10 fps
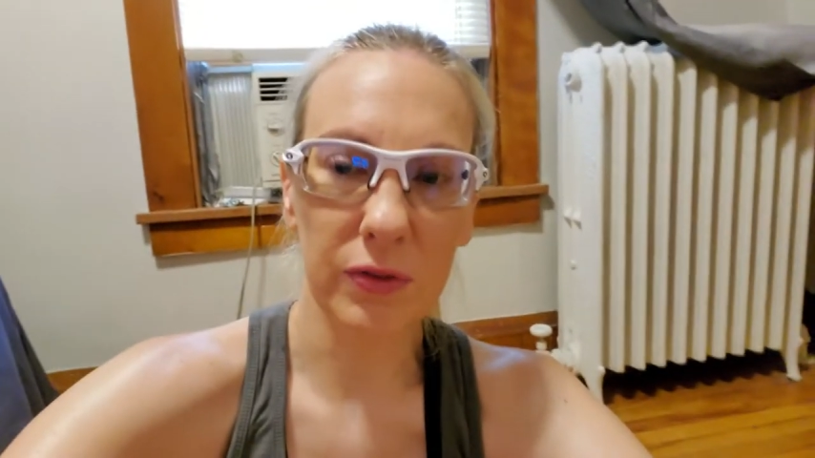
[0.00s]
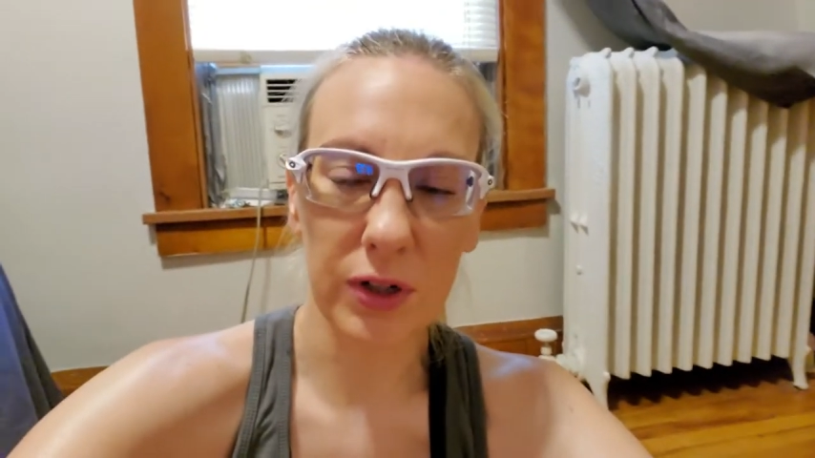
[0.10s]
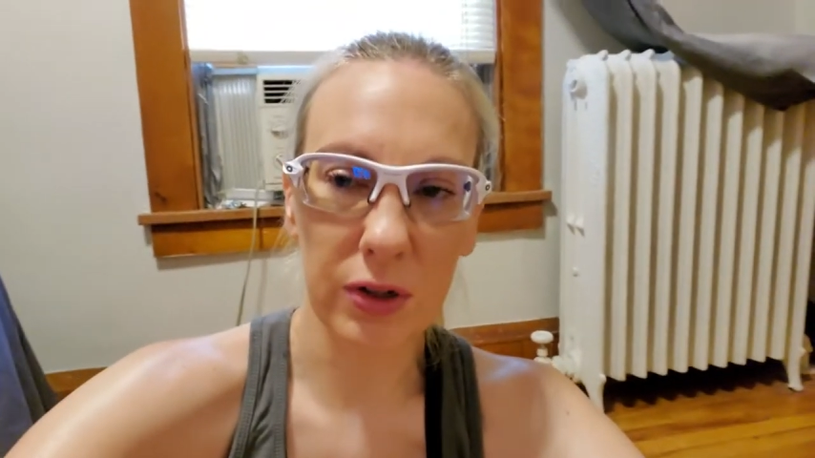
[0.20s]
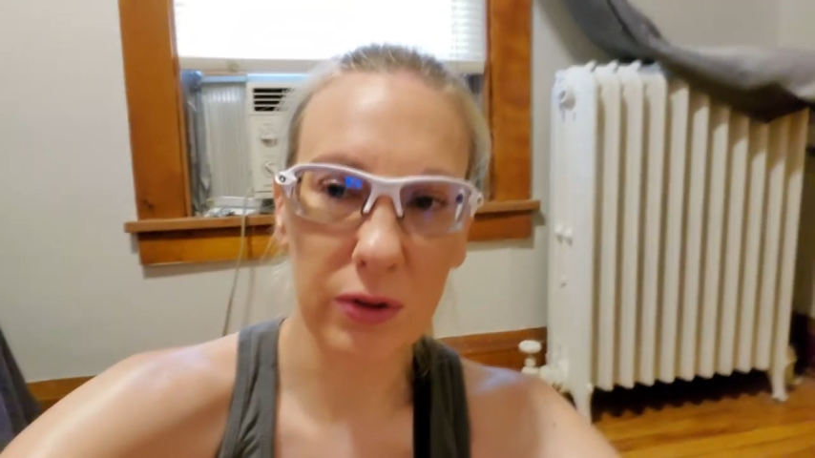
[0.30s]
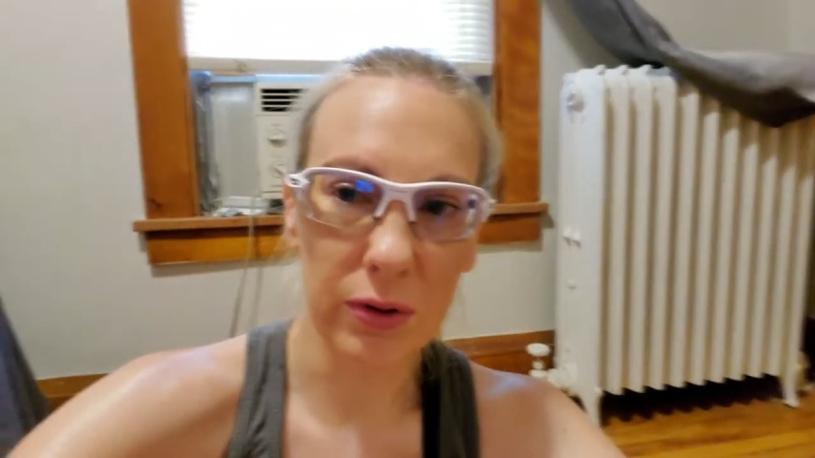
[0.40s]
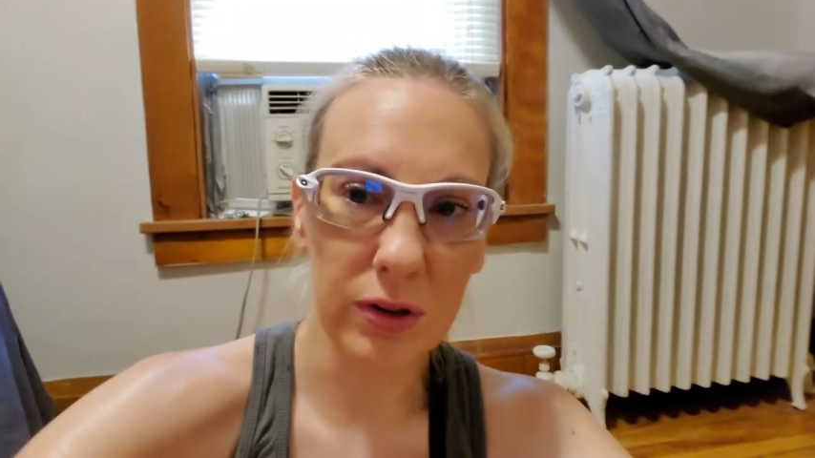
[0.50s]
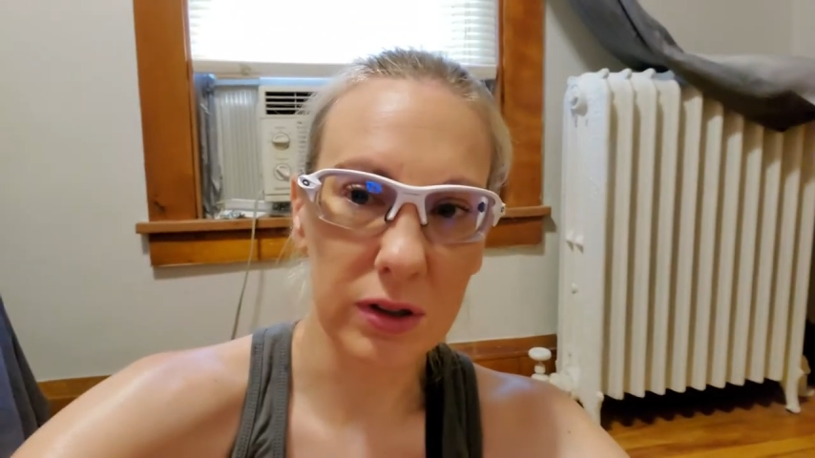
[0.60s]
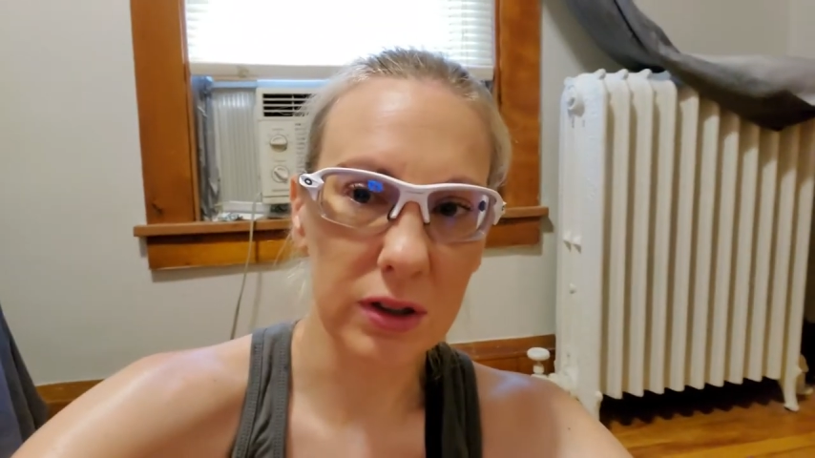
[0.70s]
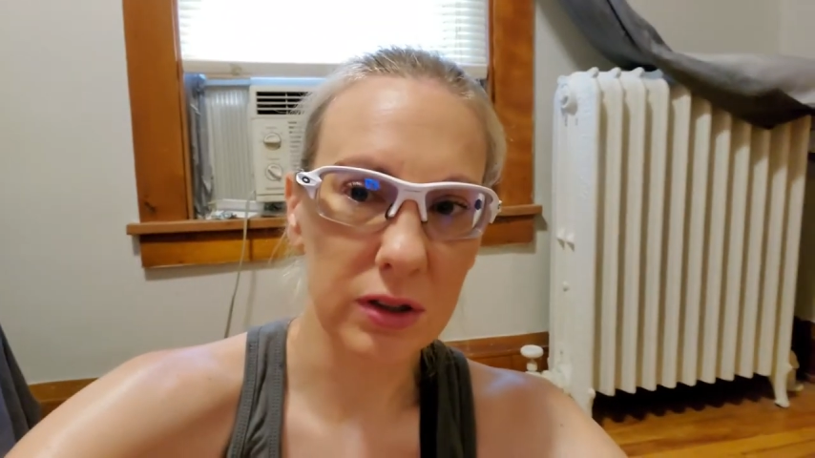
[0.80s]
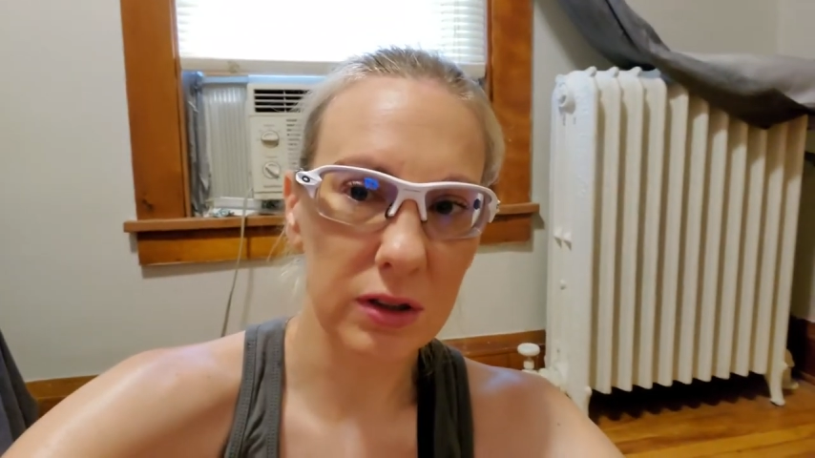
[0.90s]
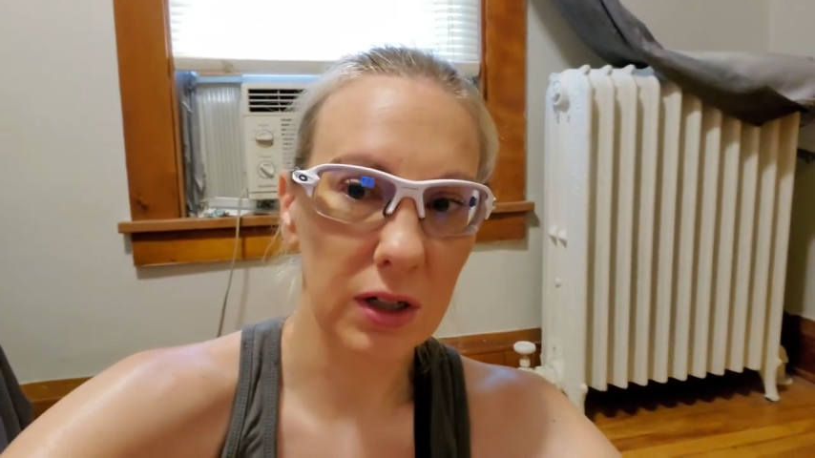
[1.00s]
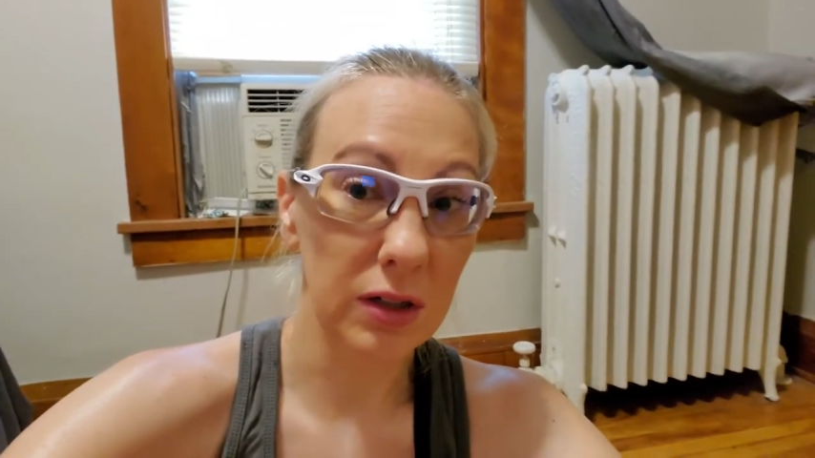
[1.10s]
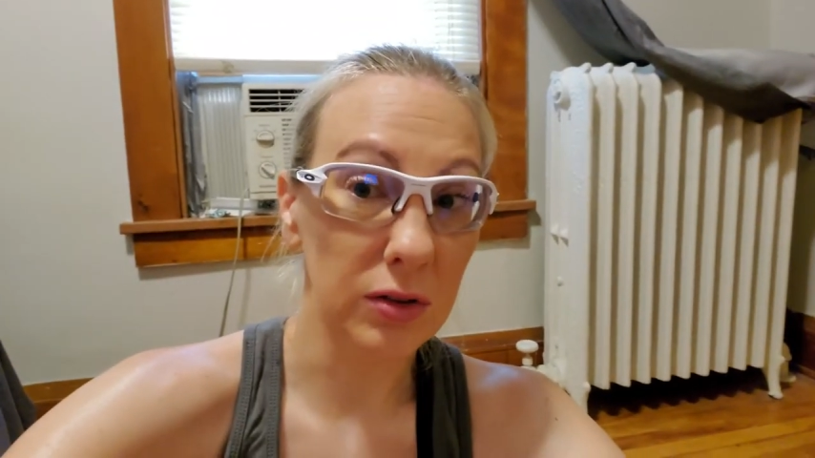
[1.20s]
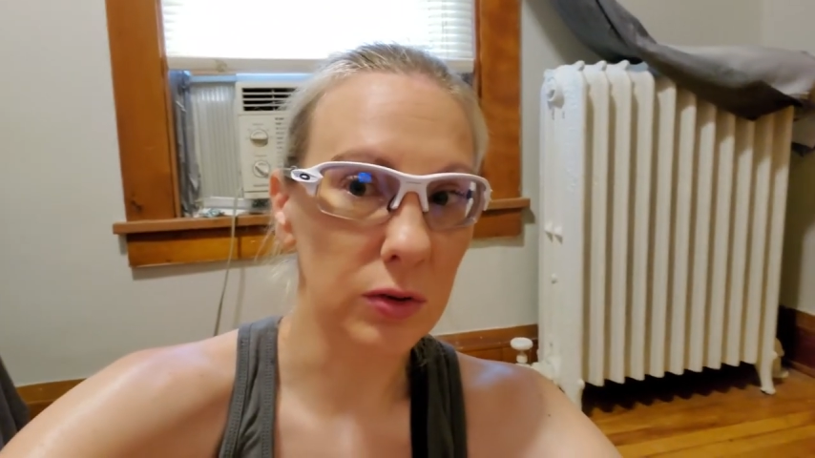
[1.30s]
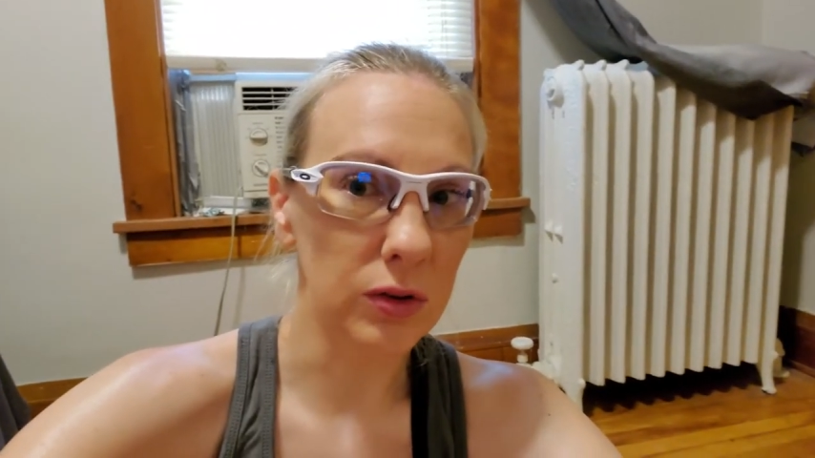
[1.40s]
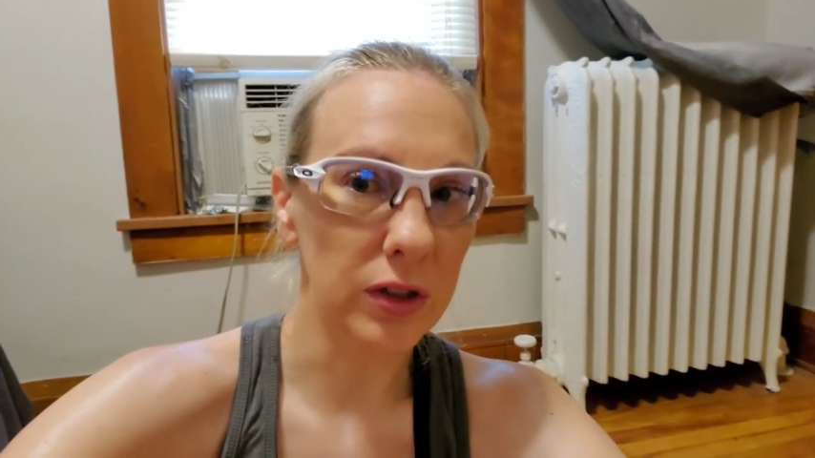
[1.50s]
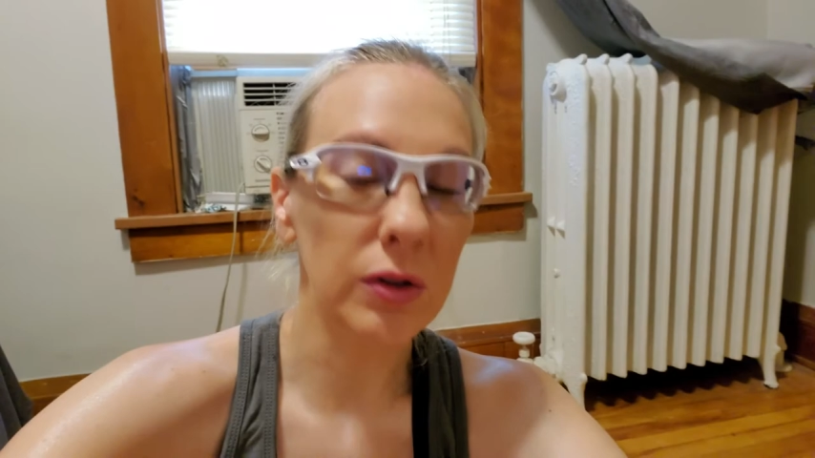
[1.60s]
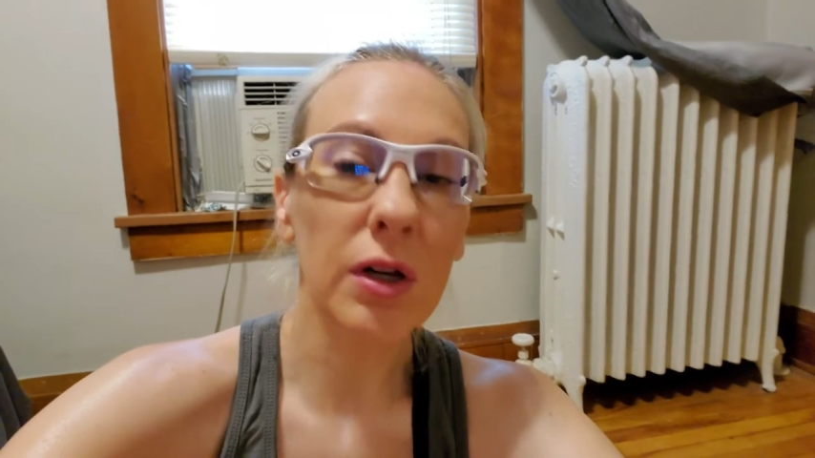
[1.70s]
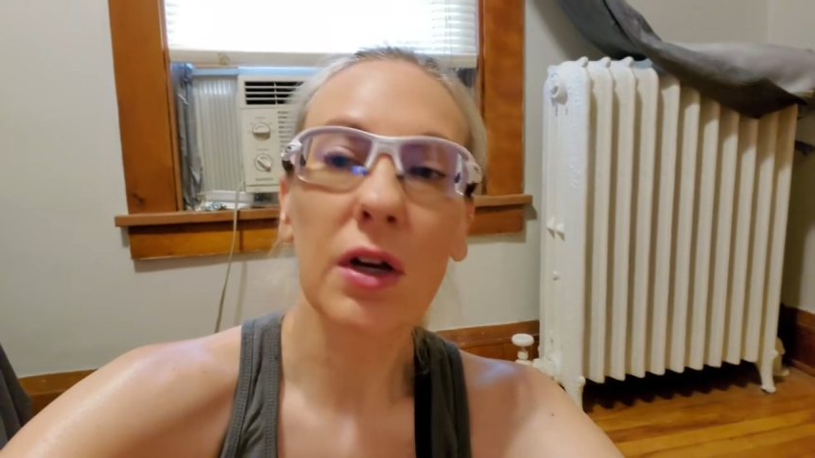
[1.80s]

for you or they are sold out?